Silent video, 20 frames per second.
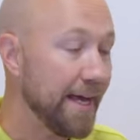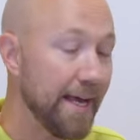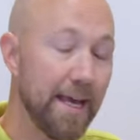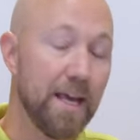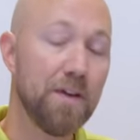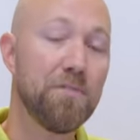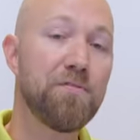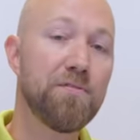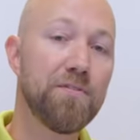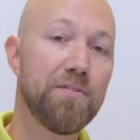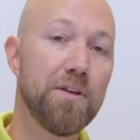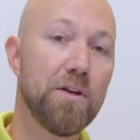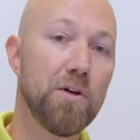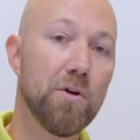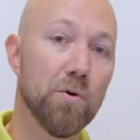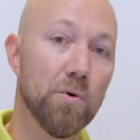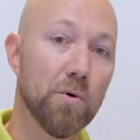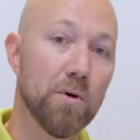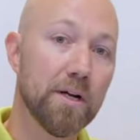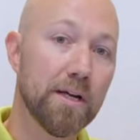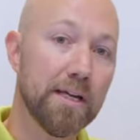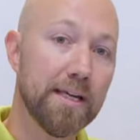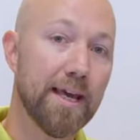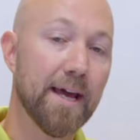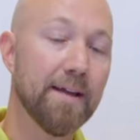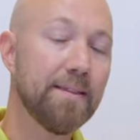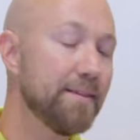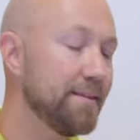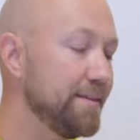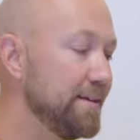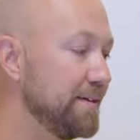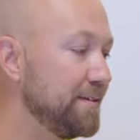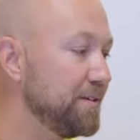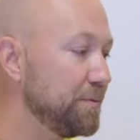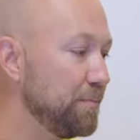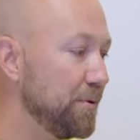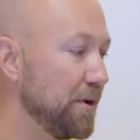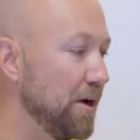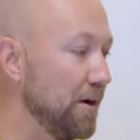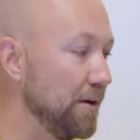if you get this
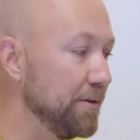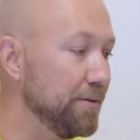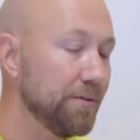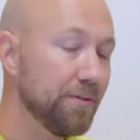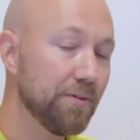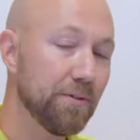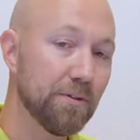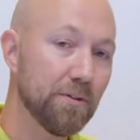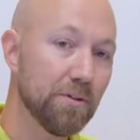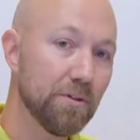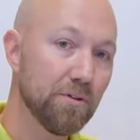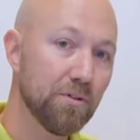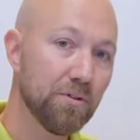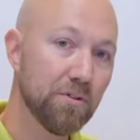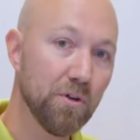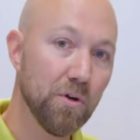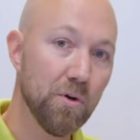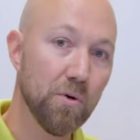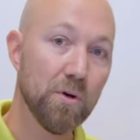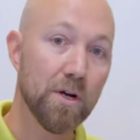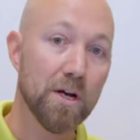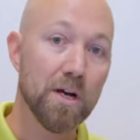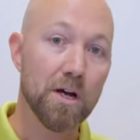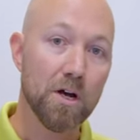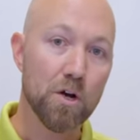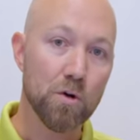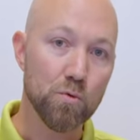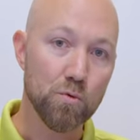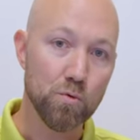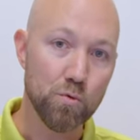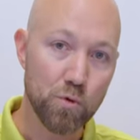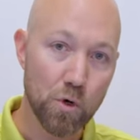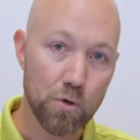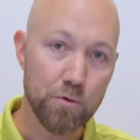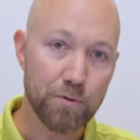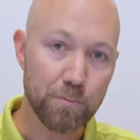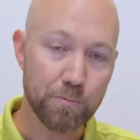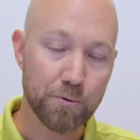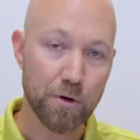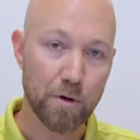plant to
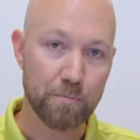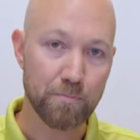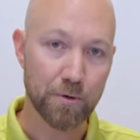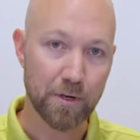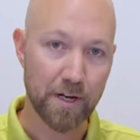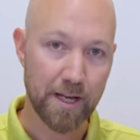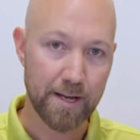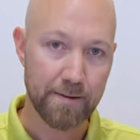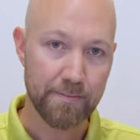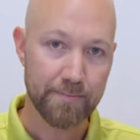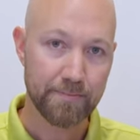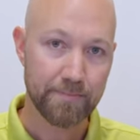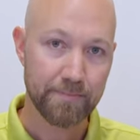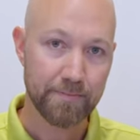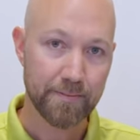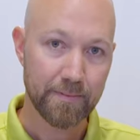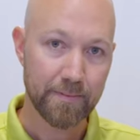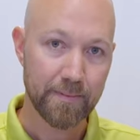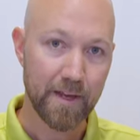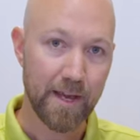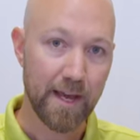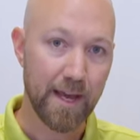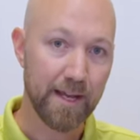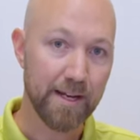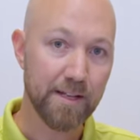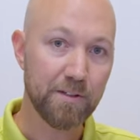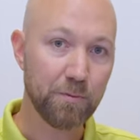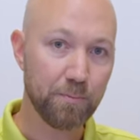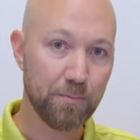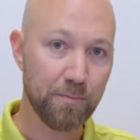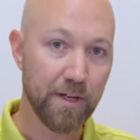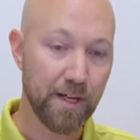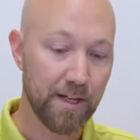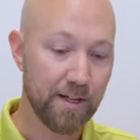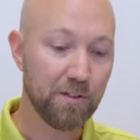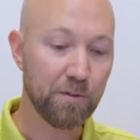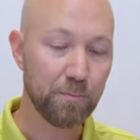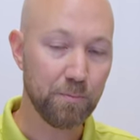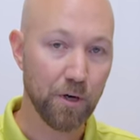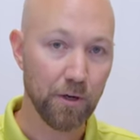root properly in
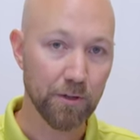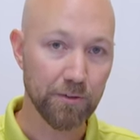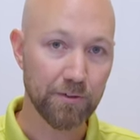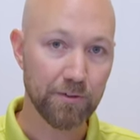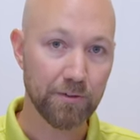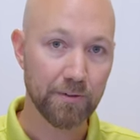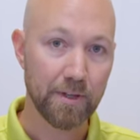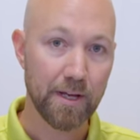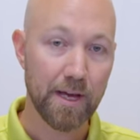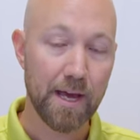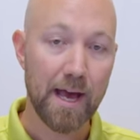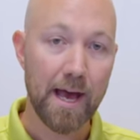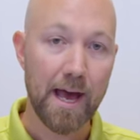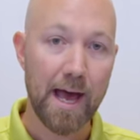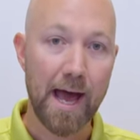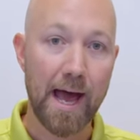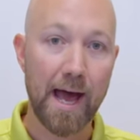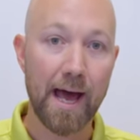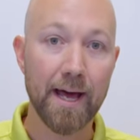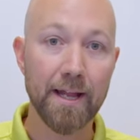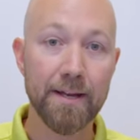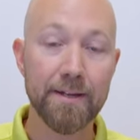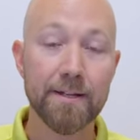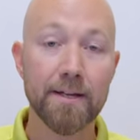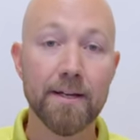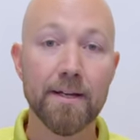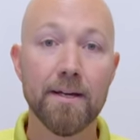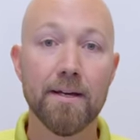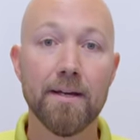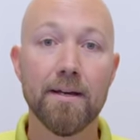its pot, and